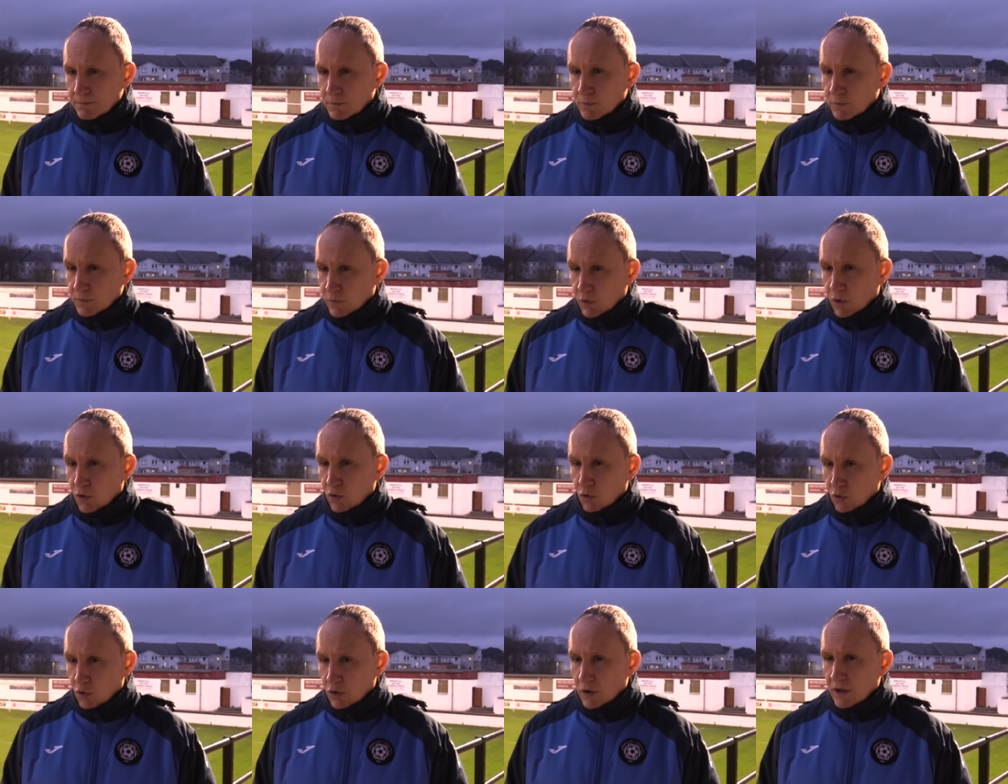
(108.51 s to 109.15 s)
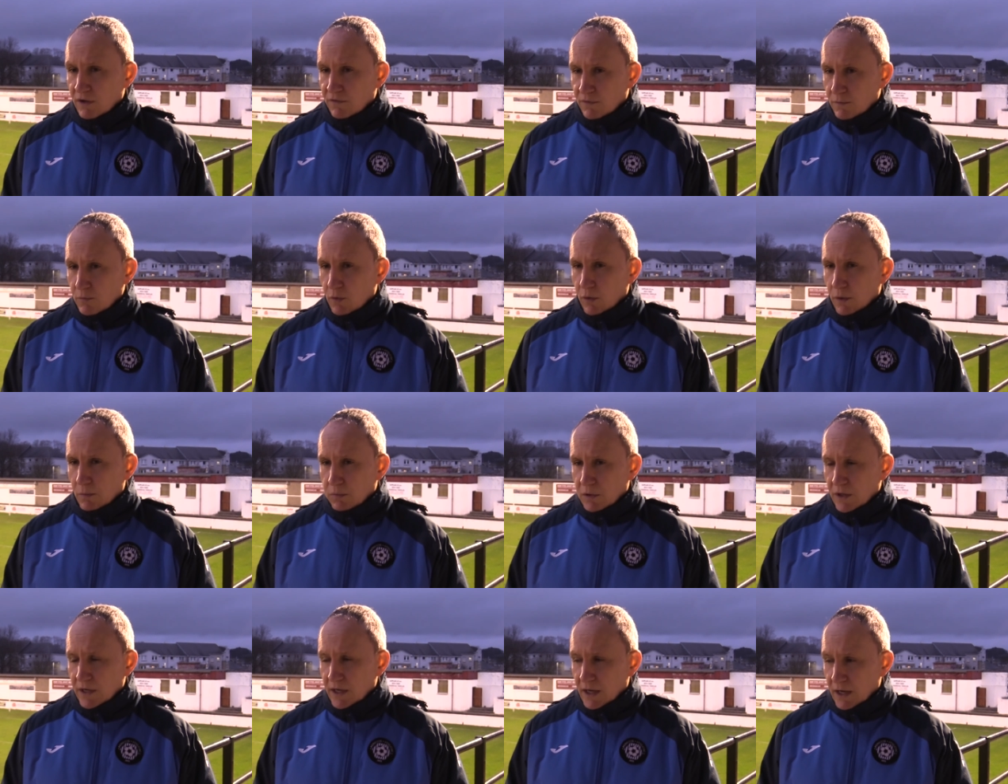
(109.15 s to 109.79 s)
We've got a lot of football
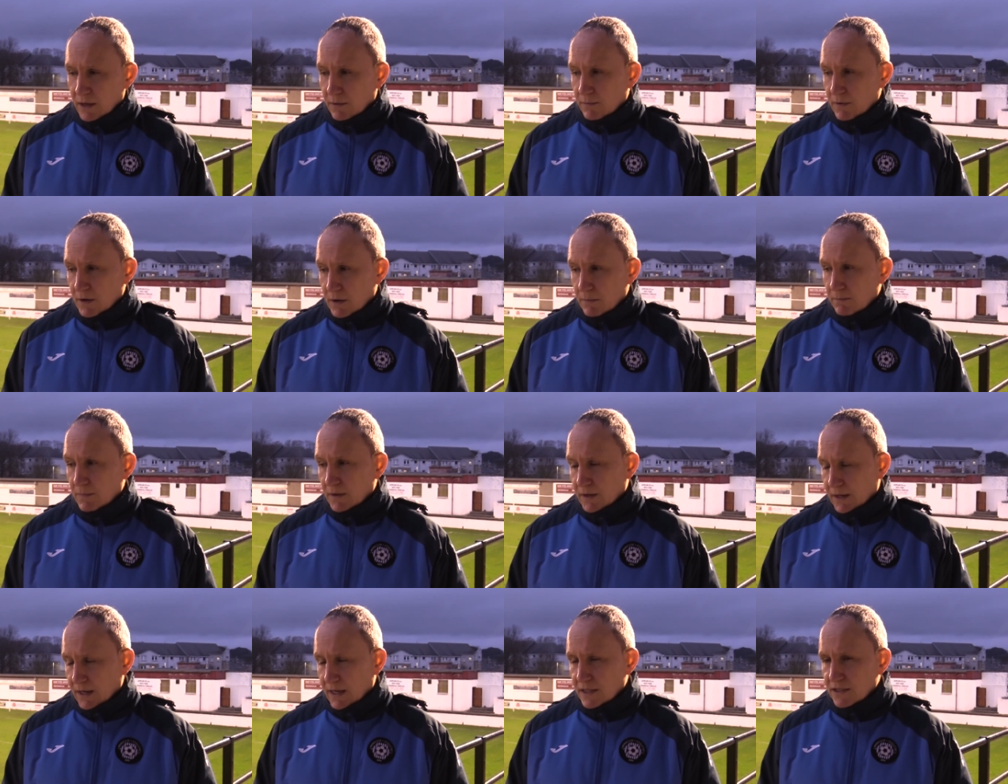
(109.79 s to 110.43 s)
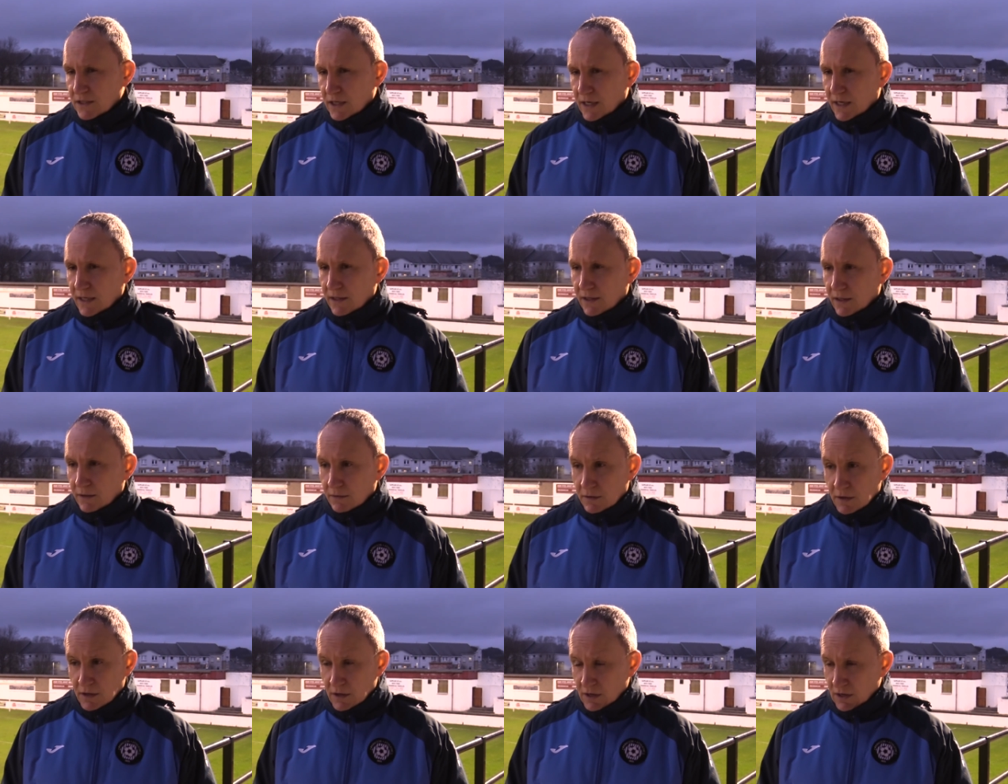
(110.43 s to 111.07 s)
to play that, the guys are hiding.
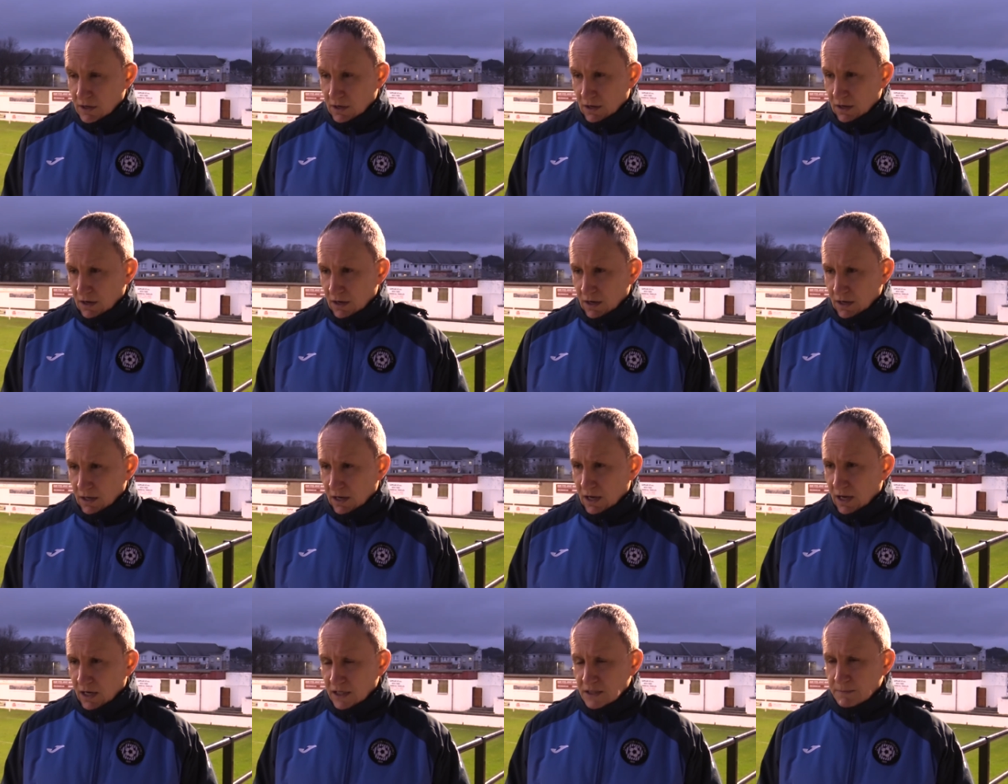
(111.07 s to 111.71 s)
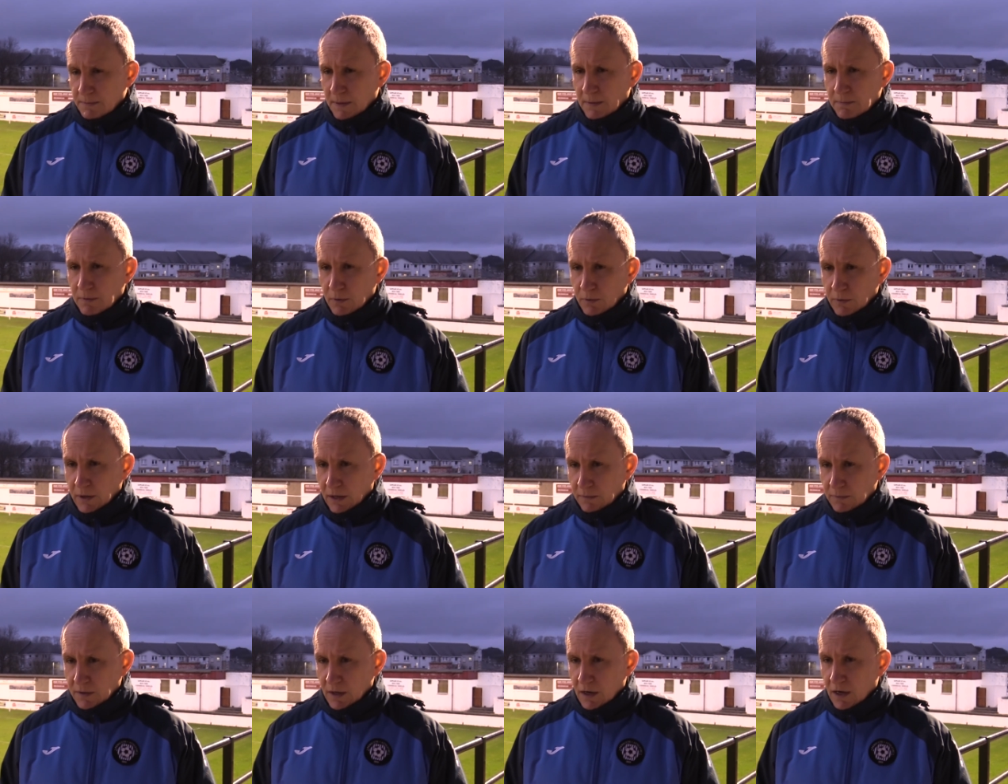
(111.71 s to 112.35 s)
And I expect people
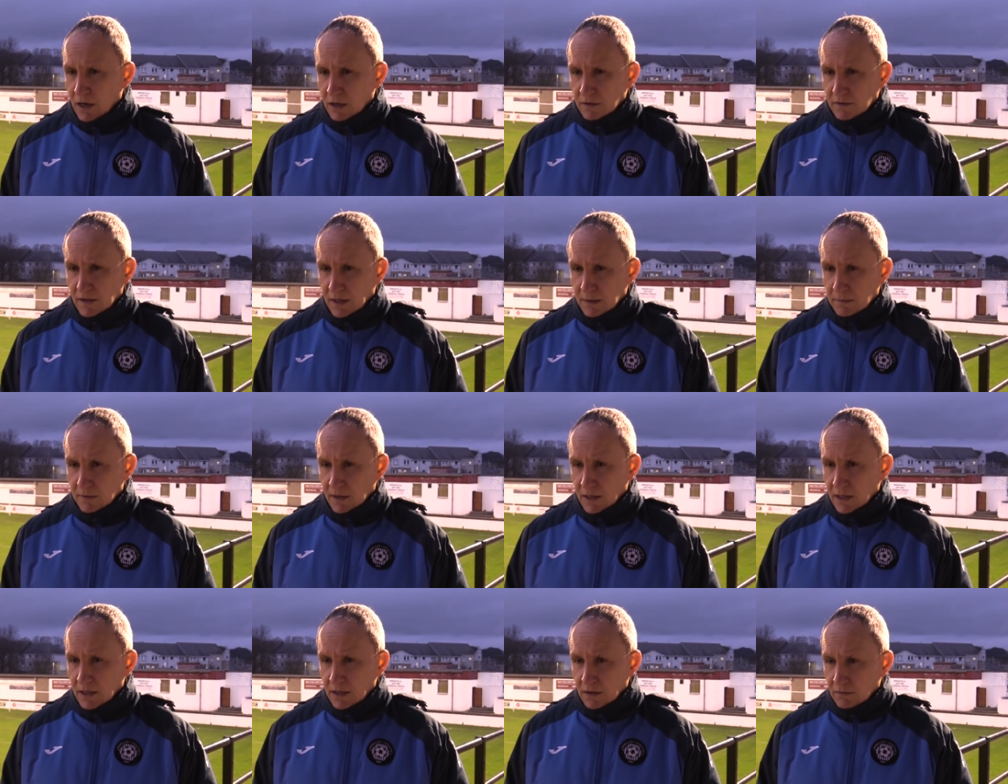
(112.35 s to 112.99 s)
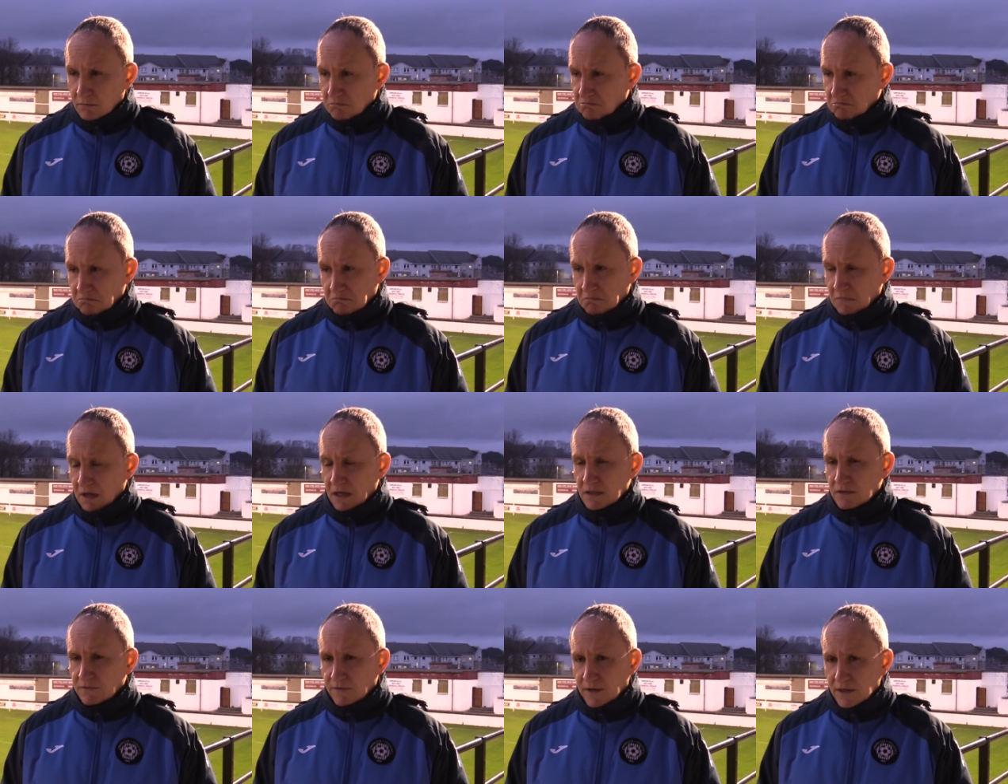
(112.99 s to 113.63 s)
to give me a hard time tonight.
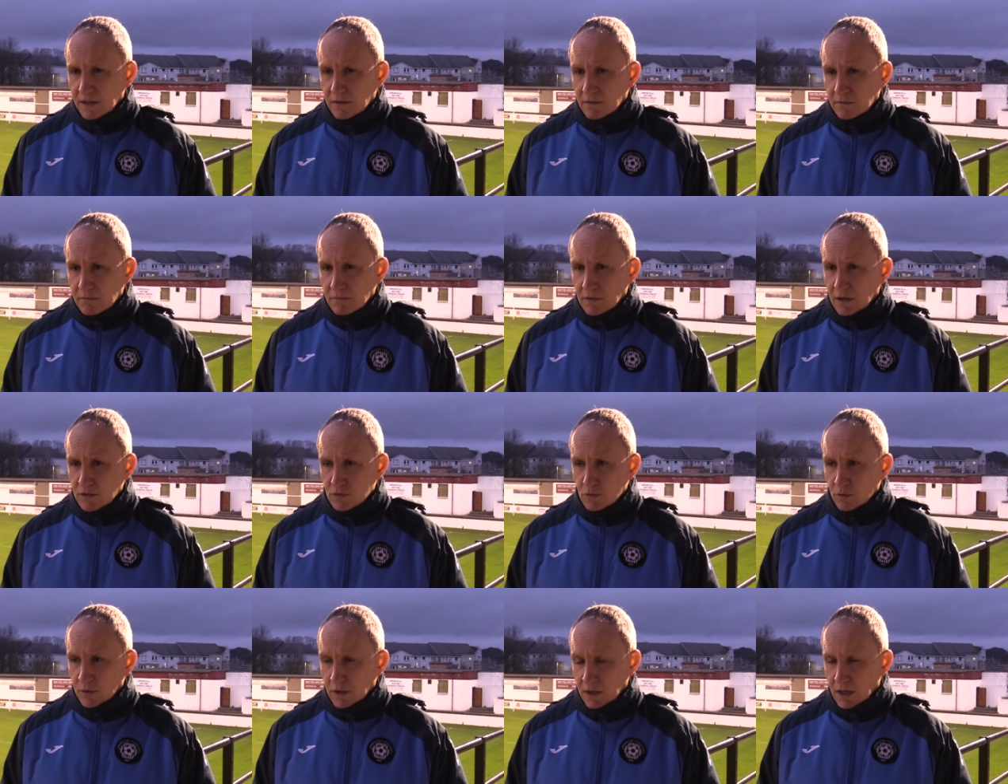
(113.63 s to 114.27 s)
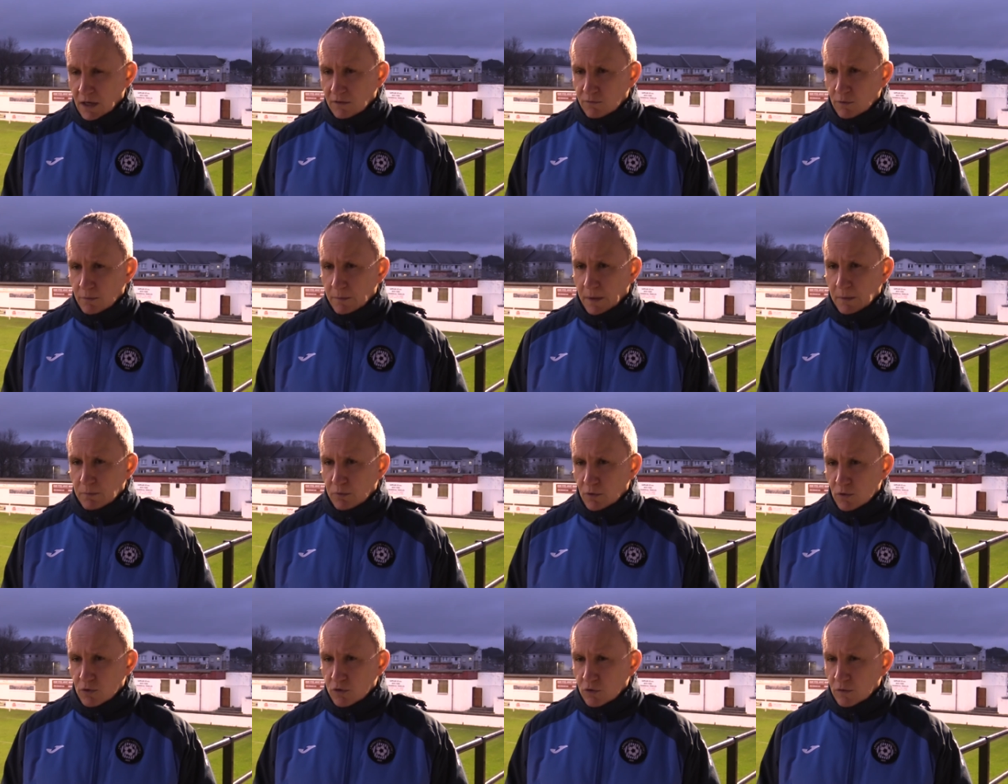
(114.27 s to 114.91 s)
That's fine, it's okay, I've got a big
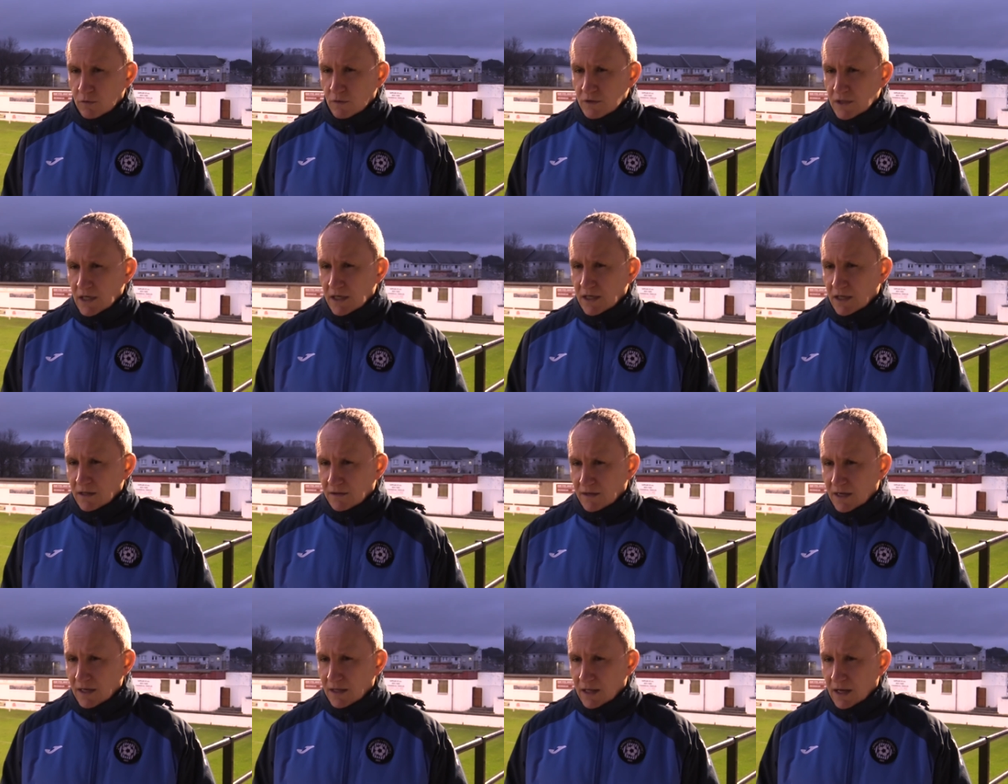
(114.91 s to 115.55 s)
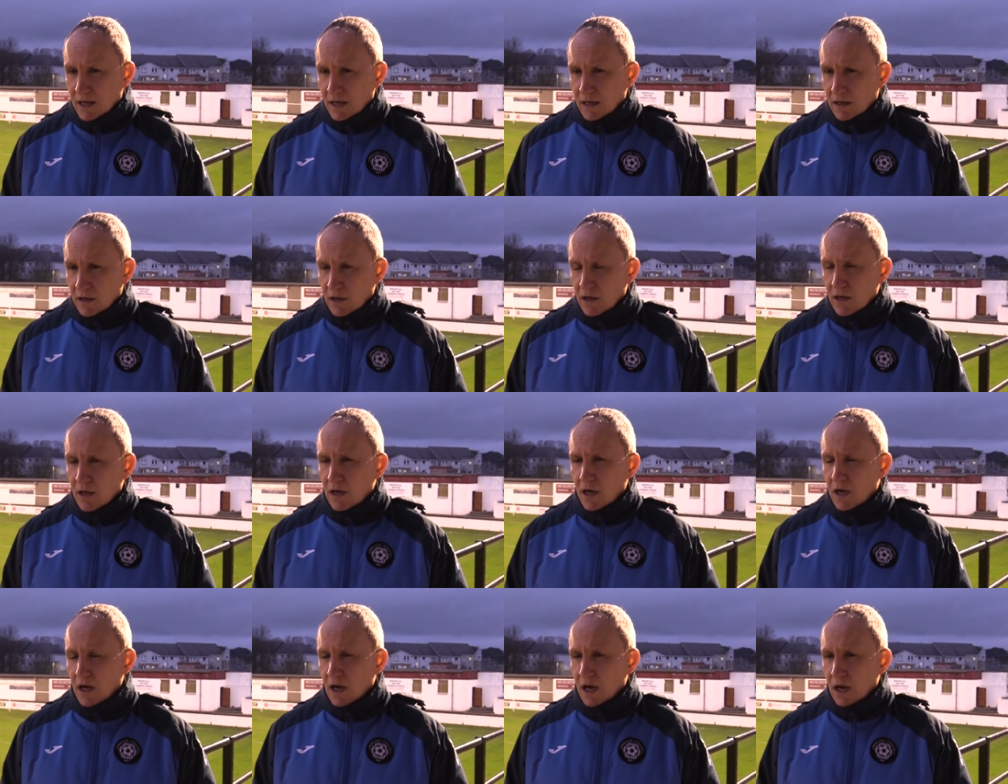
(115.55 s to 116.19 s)
boy shoulder, I can take that.
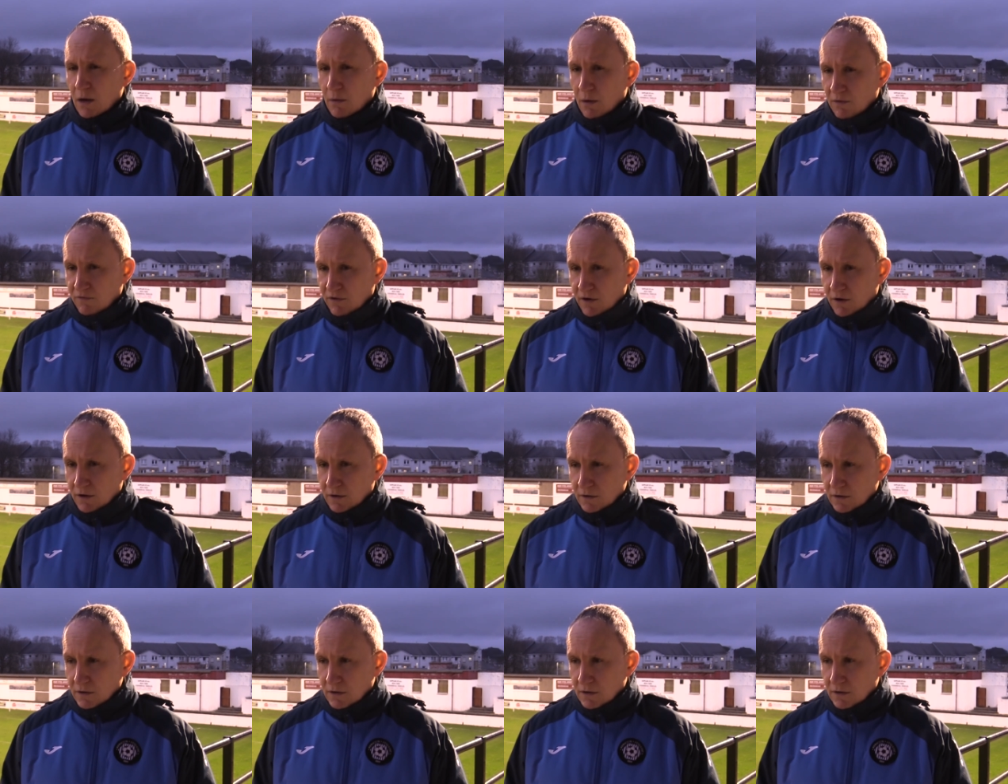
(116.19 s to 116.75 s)
However,